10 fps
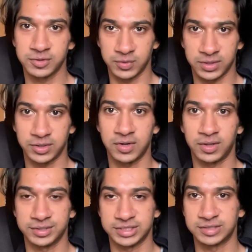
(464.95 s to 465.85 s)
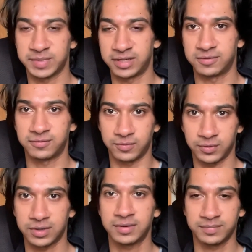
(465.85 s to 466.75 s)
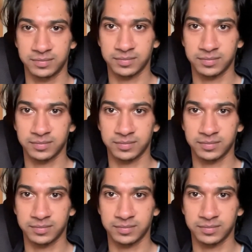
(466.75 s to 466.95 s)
$200 to spend for